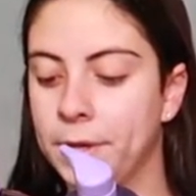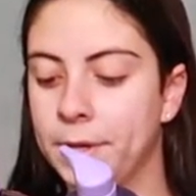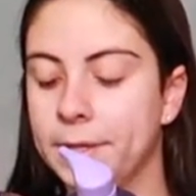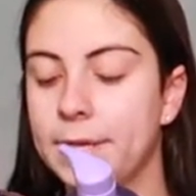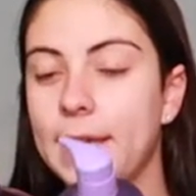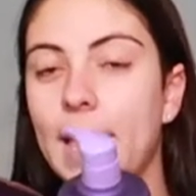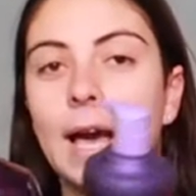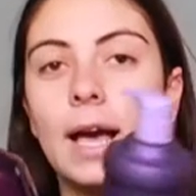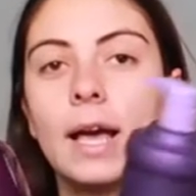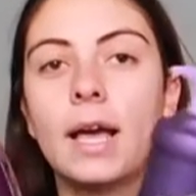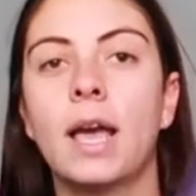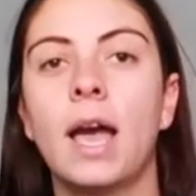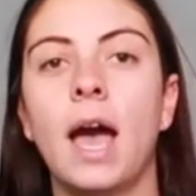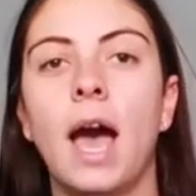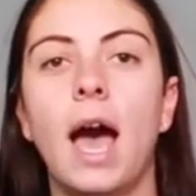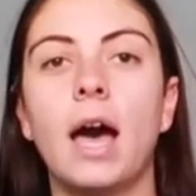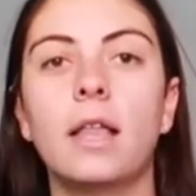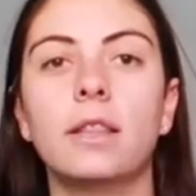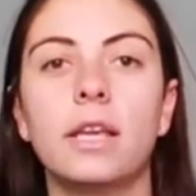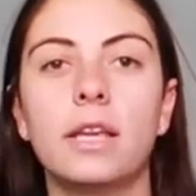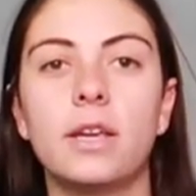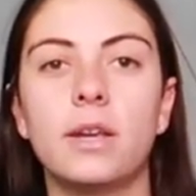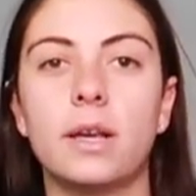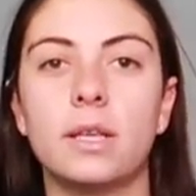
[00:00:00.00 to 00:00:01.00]
Yeah,
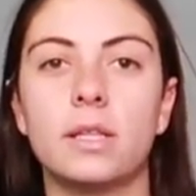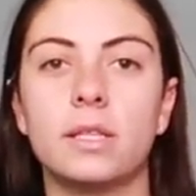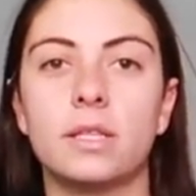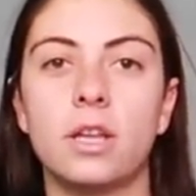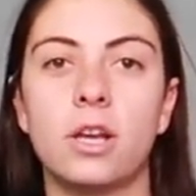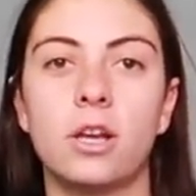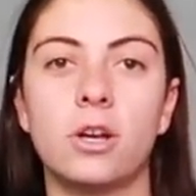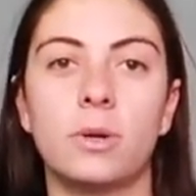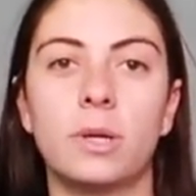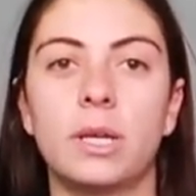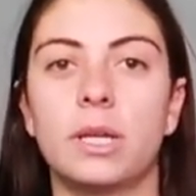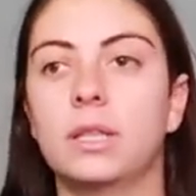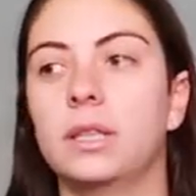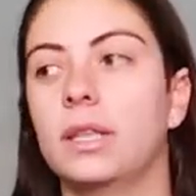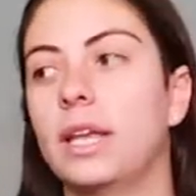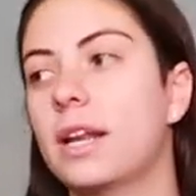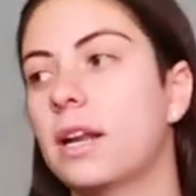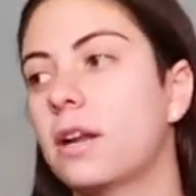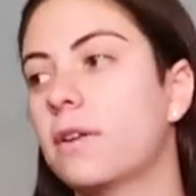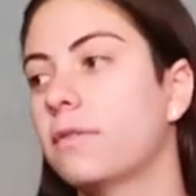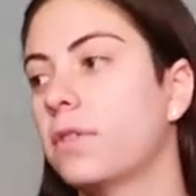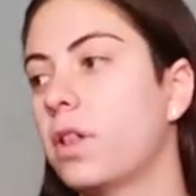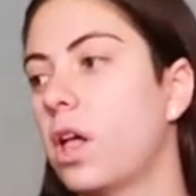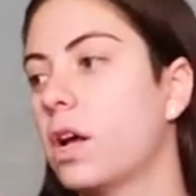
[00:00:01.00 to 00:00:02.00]
I'll let you guys know in
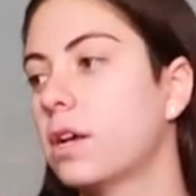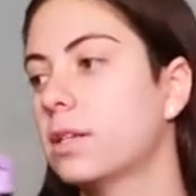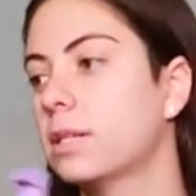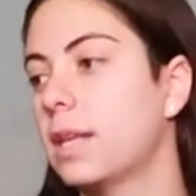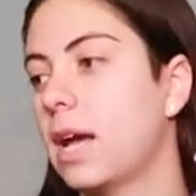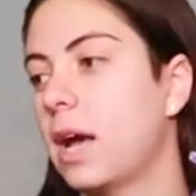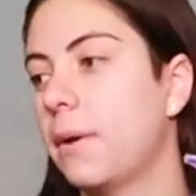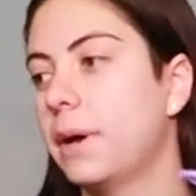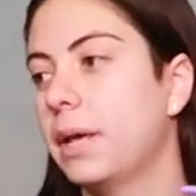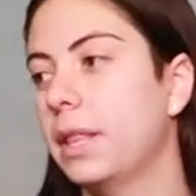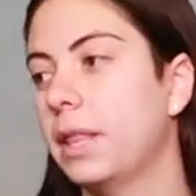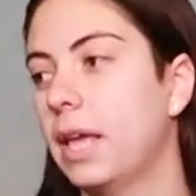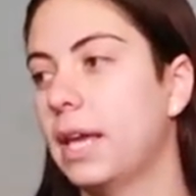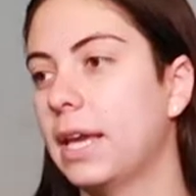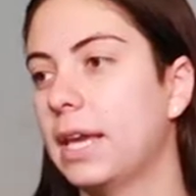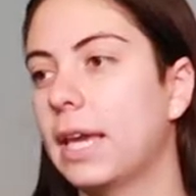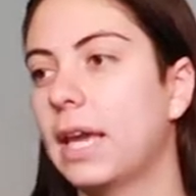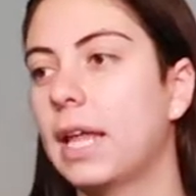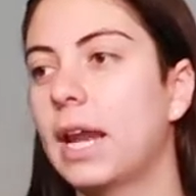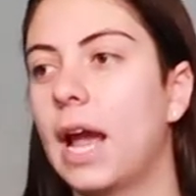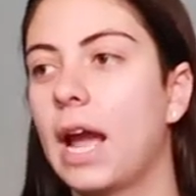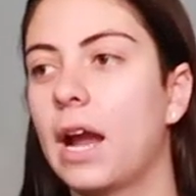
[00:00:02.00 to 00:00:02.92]
later vlogs how I like it.